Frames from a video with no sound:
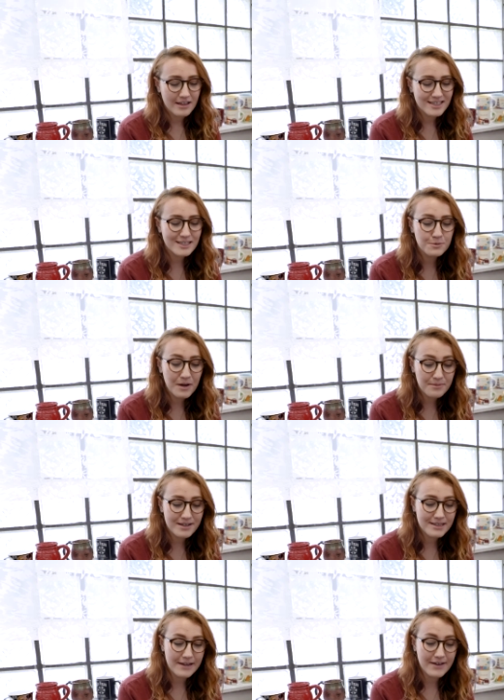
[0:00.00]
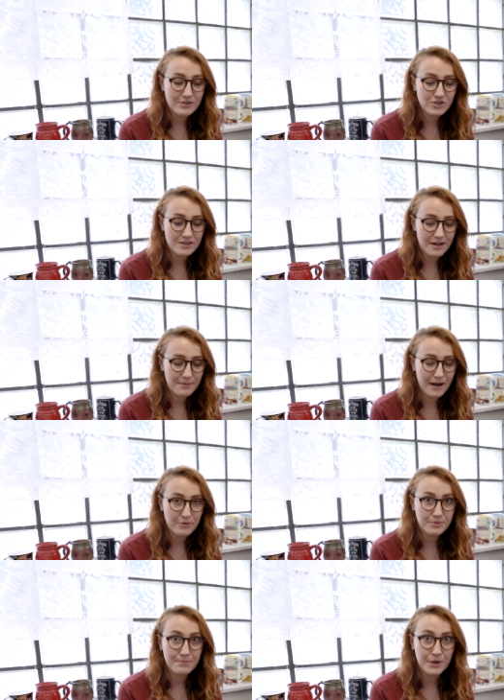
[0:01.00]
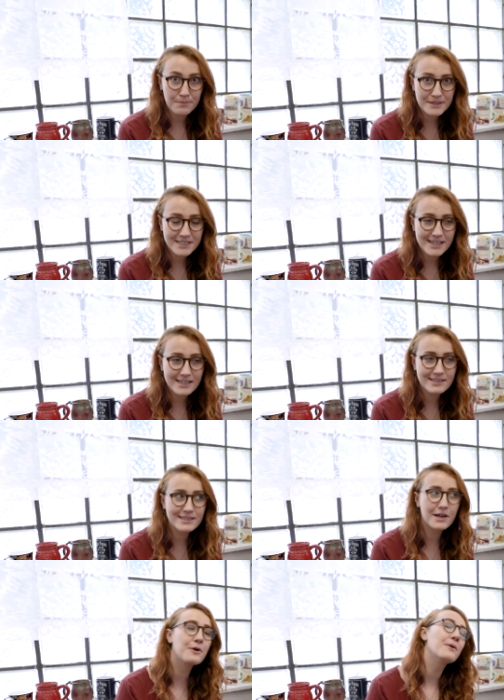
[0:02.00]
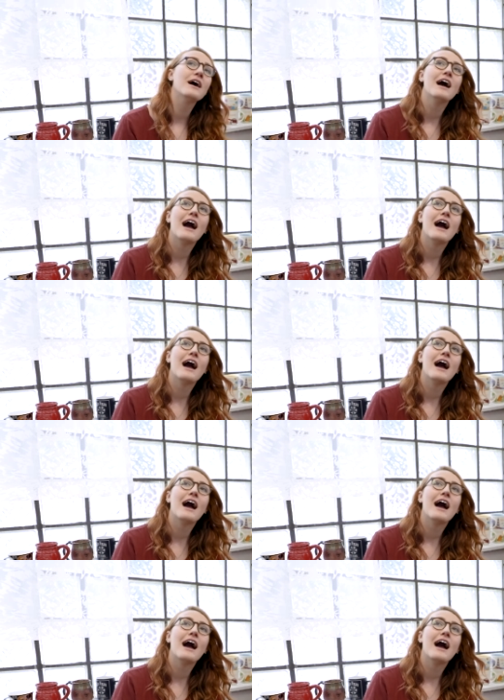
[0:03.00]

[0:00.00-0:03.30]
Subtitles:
This is one mug that I've actually thought about repurposing, so